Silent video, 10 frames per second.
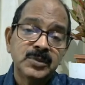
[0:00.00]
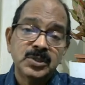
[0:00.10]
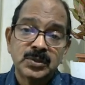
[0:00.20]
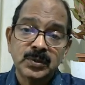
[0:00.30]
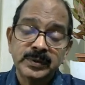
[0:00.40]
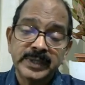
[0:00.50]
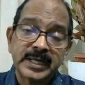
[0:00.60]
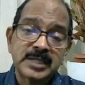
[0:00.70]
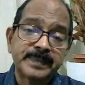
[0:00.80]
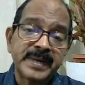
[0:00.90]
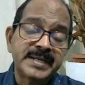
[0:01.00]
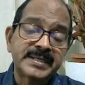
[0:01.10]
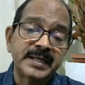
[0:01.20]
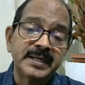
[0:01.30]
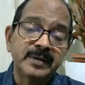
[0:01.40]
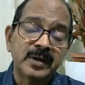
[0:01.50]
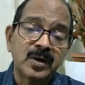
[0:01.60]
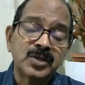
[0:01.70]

So the respiration, you are not